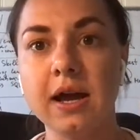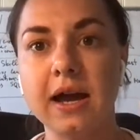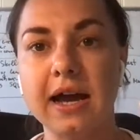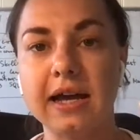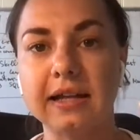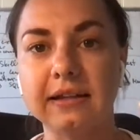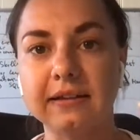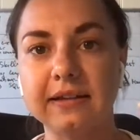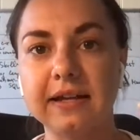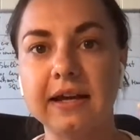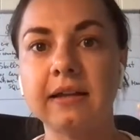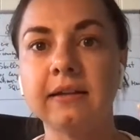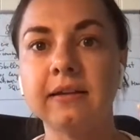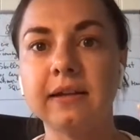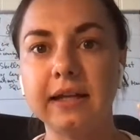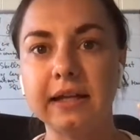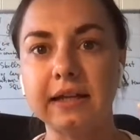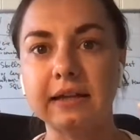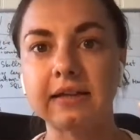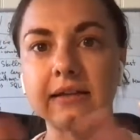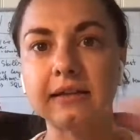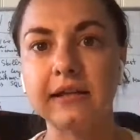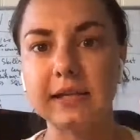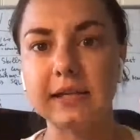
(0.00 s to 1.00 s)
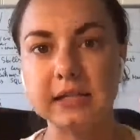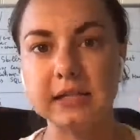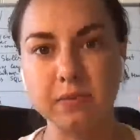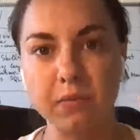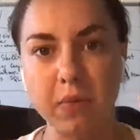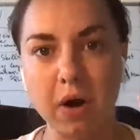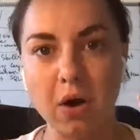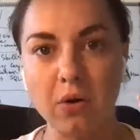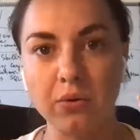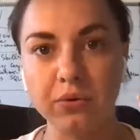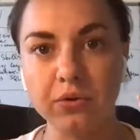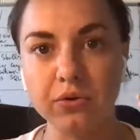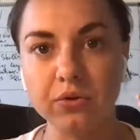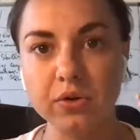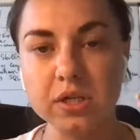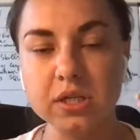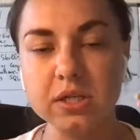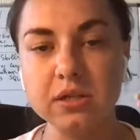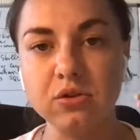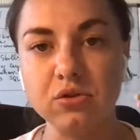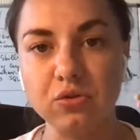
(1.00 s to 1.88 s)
And then in these boundaries,